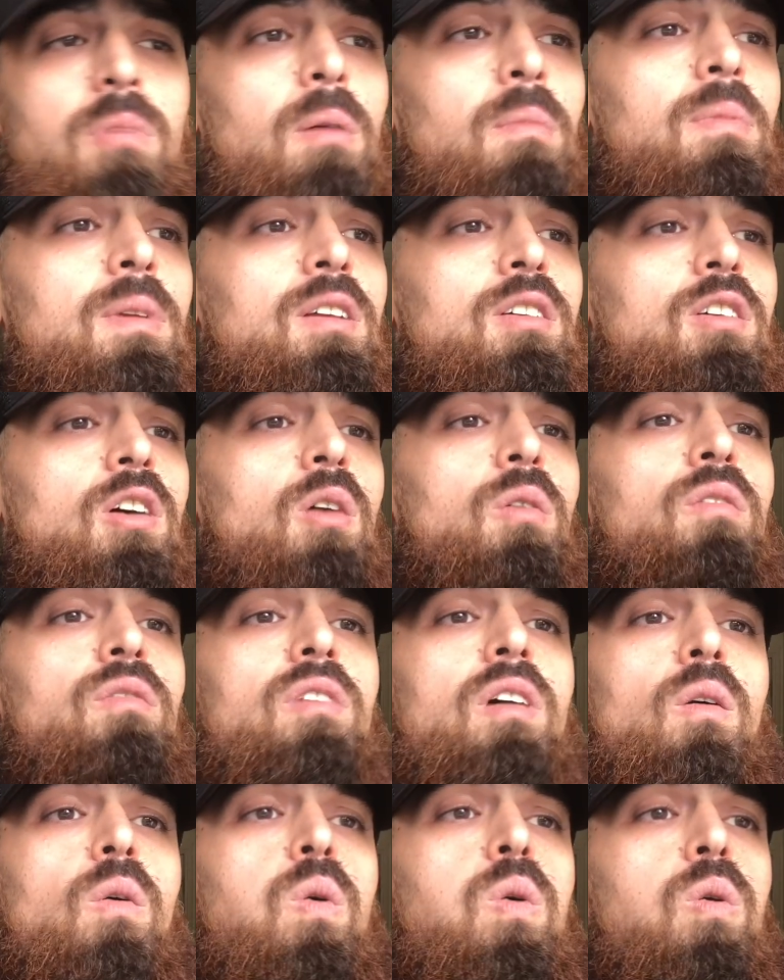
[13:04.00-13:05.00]
Probably go with
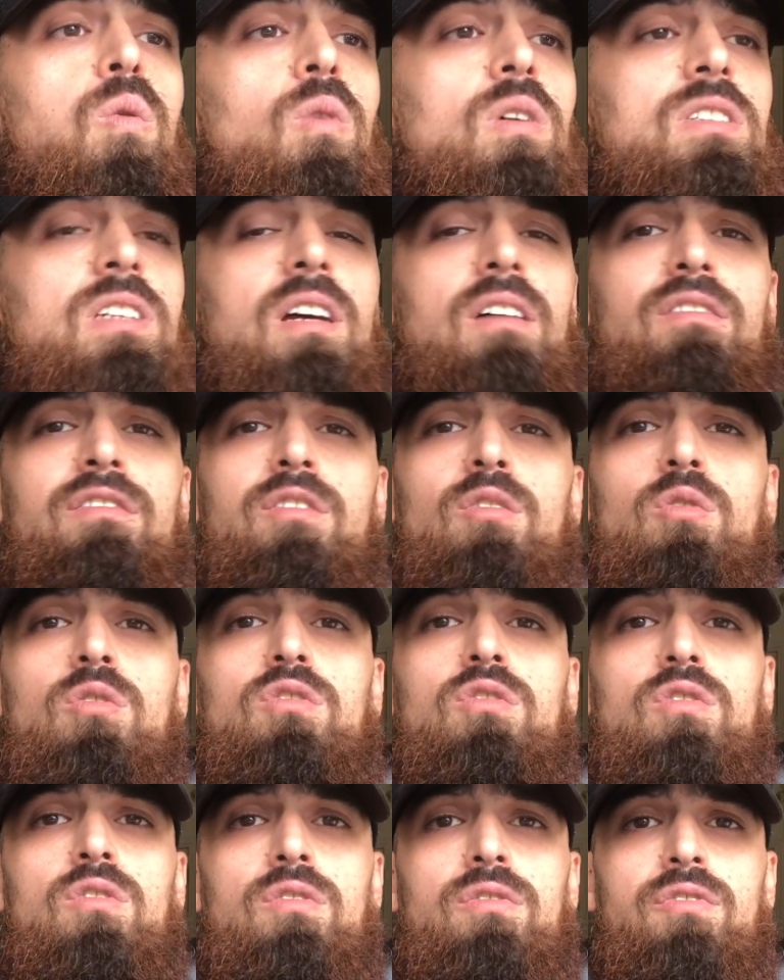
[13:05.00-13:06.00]
a, what's that,
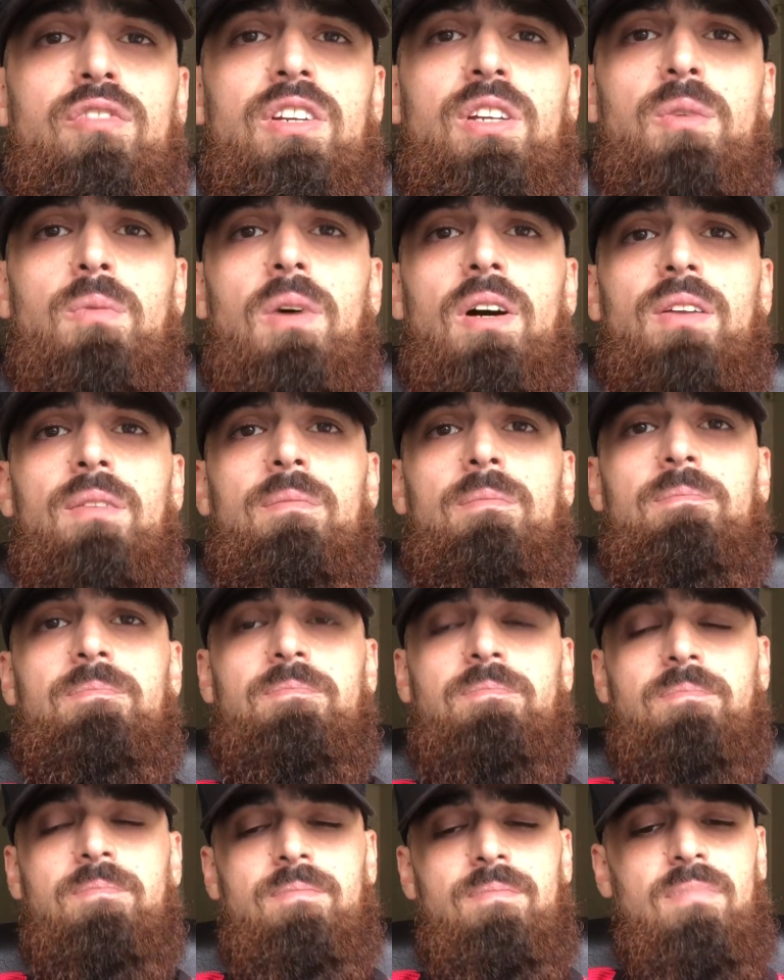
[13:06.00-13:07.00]
4-2-3-1.
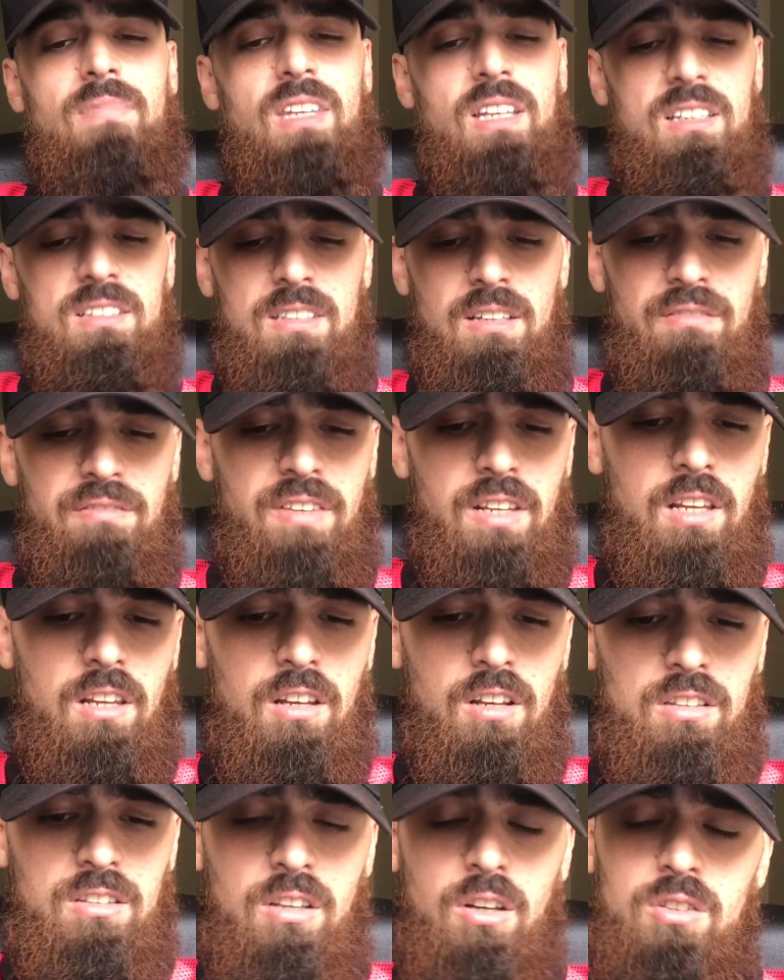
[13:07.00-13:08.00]
Something
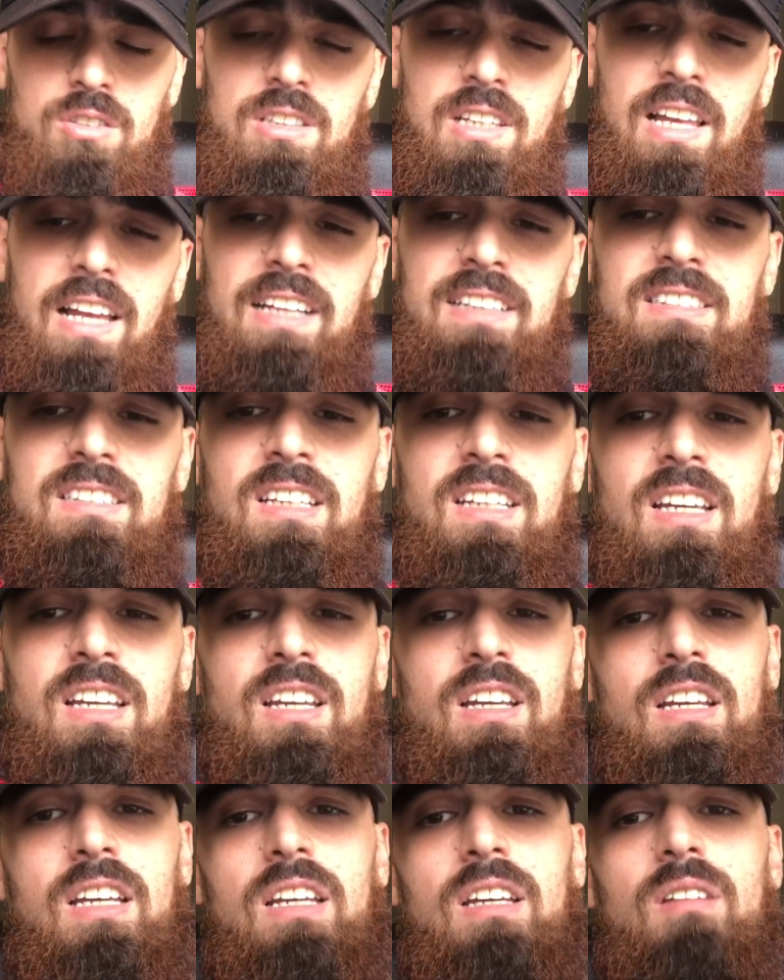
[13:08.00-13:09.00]
along those lines.
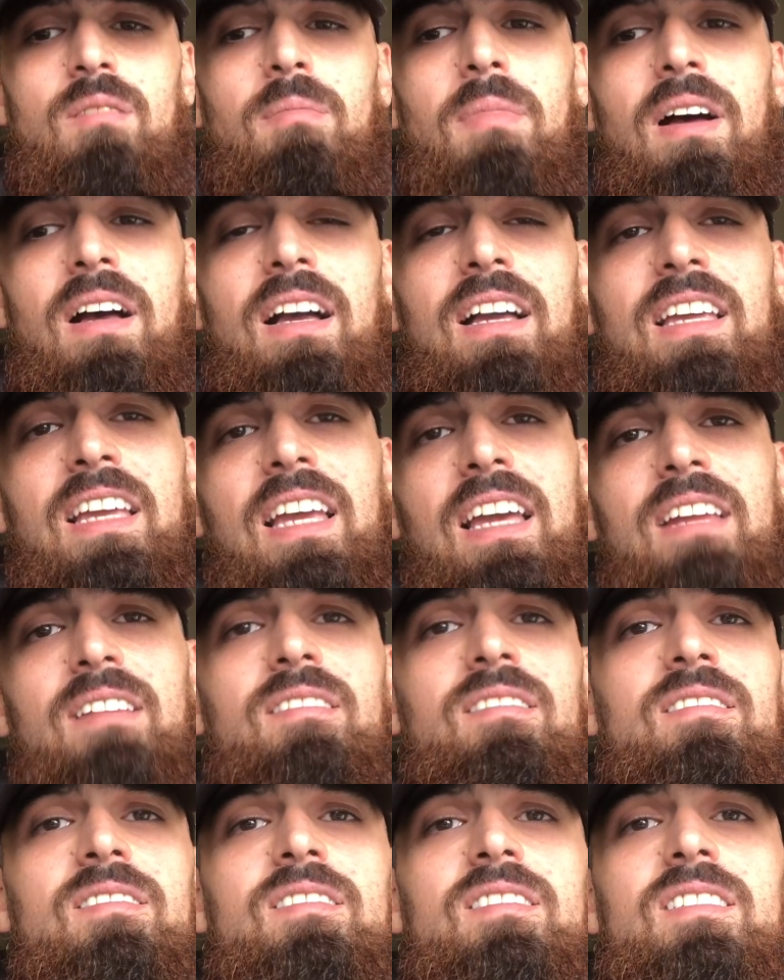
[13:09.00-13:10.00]
But
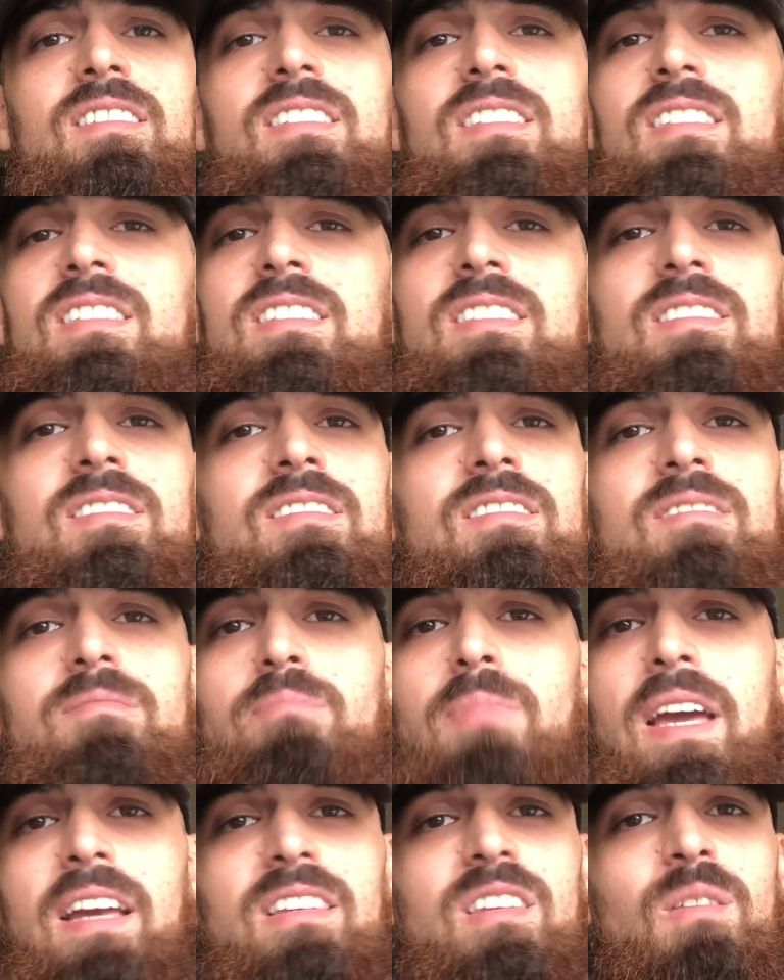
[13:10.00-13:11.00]
again,
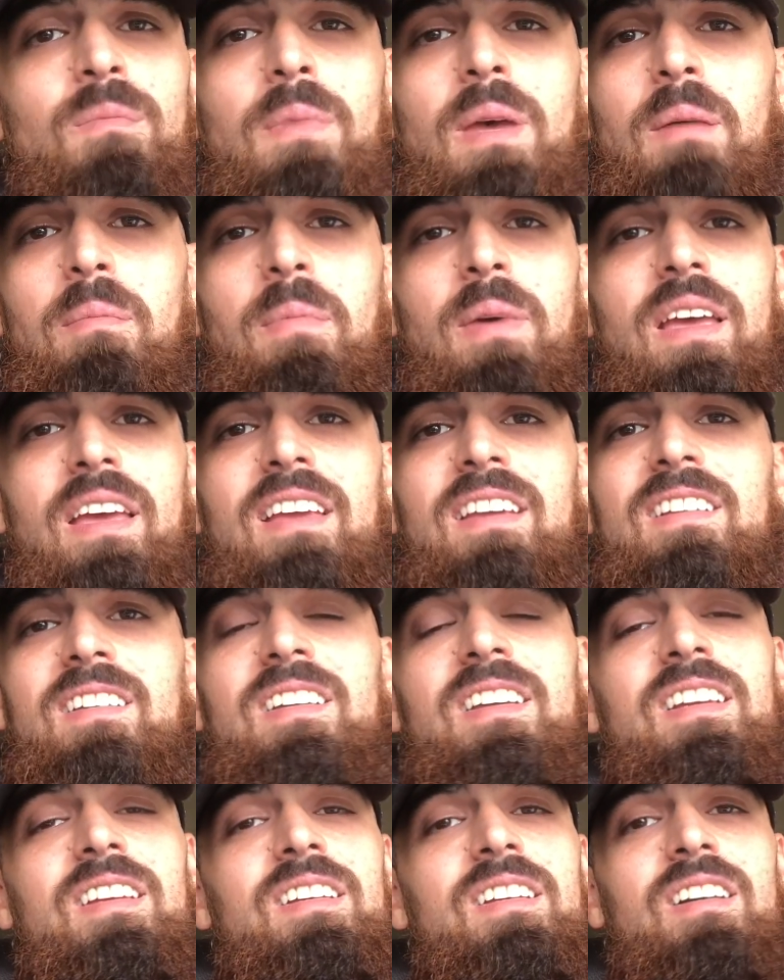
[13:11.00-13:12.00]
back to Pepe.
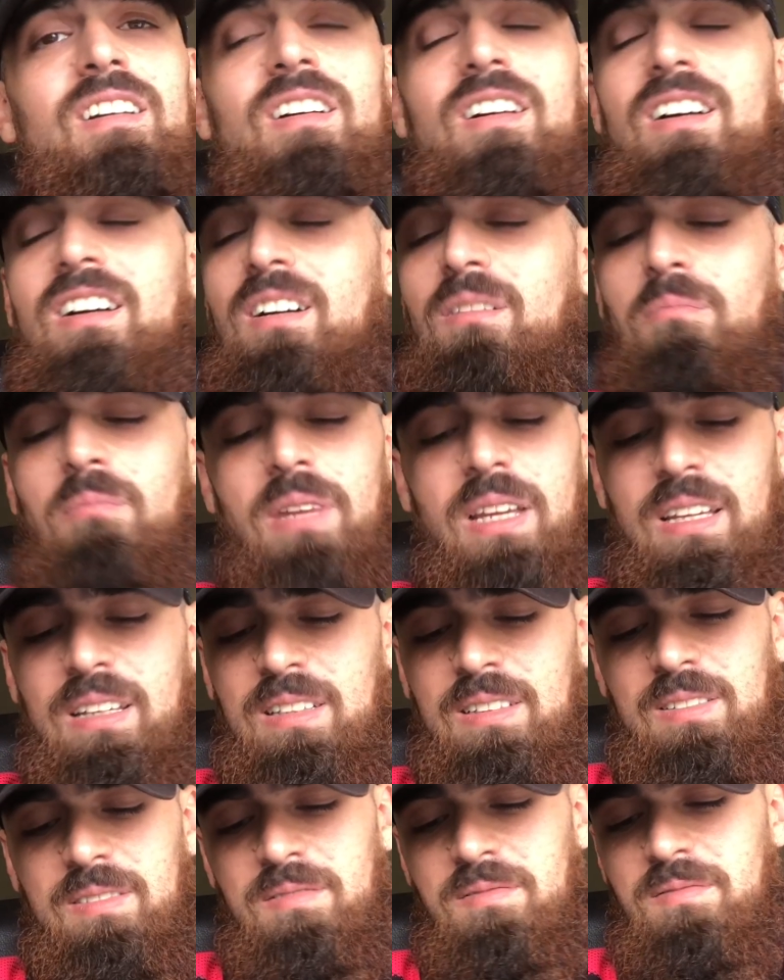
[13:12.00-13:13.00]
Oh mate,